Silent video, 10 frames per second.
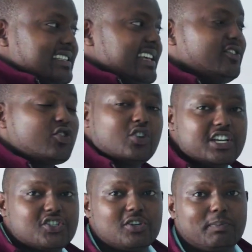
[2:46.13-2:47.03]
just the
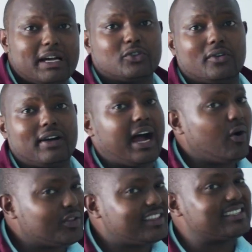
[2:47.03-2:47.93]
introduction part of
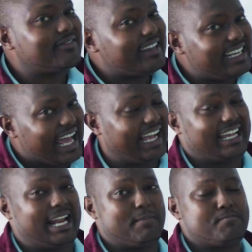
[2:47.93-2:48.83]
how it is Venn
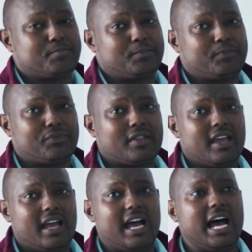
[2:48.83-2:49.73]
diagram.
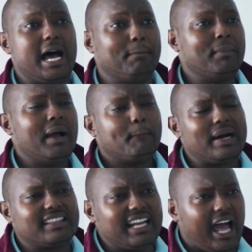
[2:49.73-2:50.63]

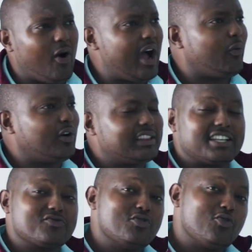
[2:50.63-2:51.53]
But now I want
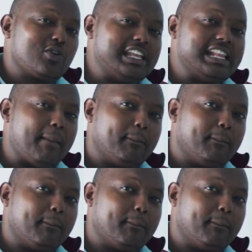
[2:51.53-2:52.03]
us to look in the